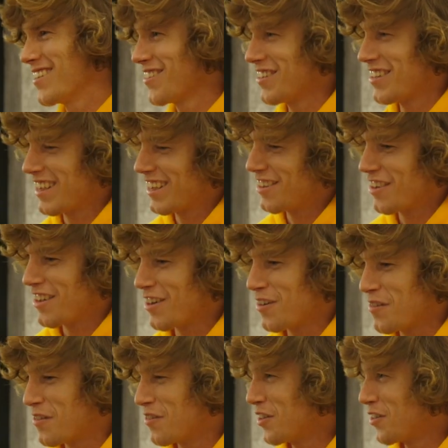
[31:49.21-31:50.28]
So it's like, it
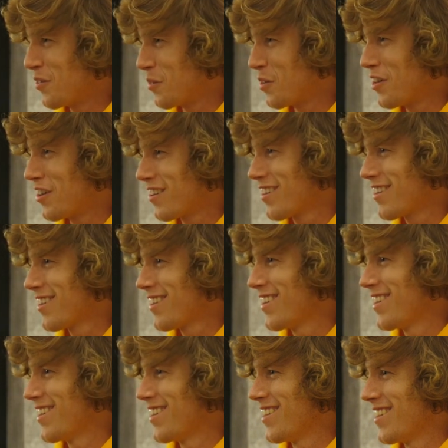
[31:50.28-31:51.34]
almost feels worse.
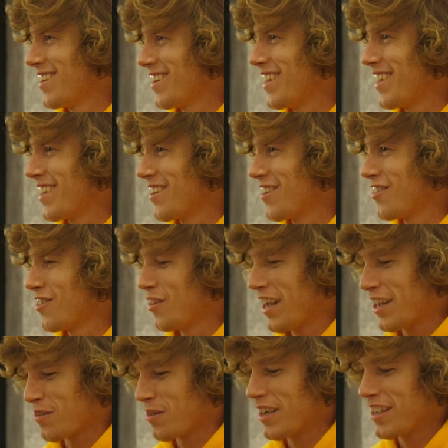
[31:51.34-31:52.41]
Like, so
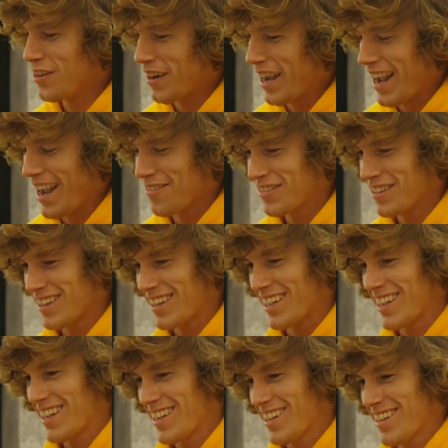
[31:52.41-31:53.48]
that's why you have to,
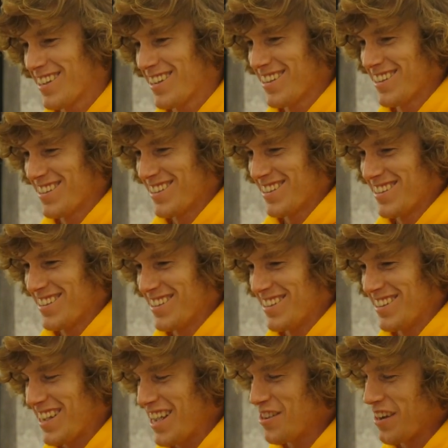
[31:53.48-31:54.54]
like,
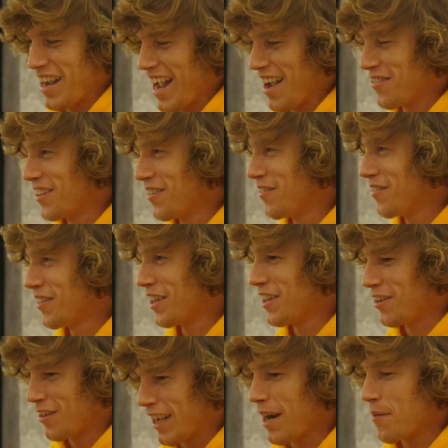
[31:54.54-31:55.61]
yeah, you have to,
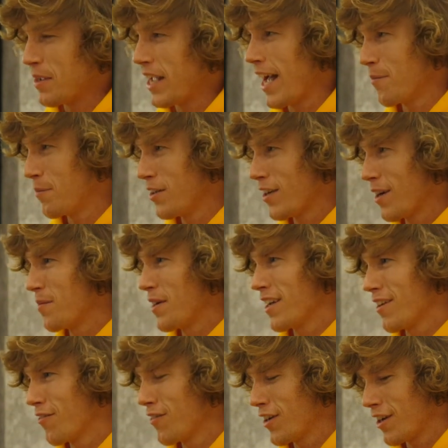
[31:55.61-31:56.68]
you got to be happy. You got to
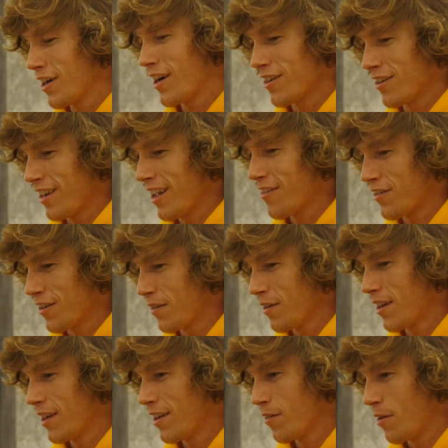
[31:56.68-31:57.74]
figure out your life
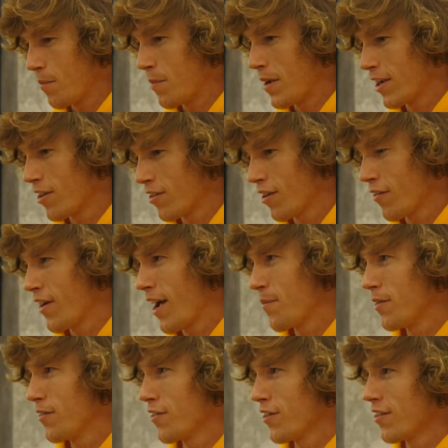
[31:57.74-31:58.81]
and make yourself
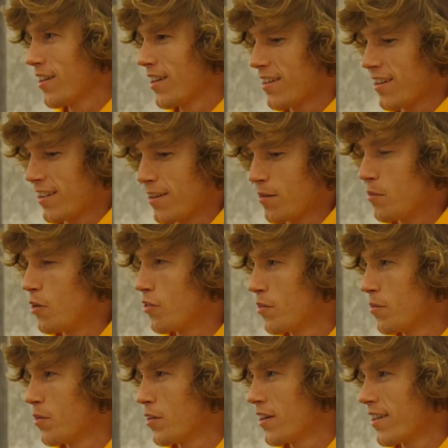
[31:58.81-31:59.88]
happy first. That's, like, the most
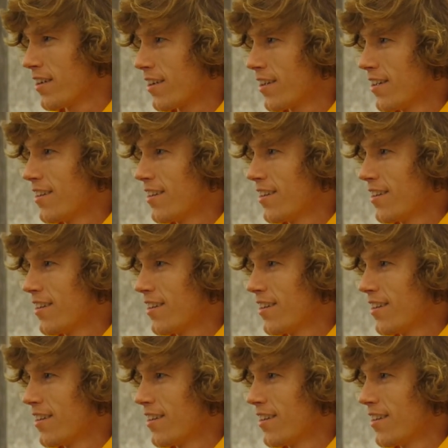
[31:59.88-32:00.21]
important thing.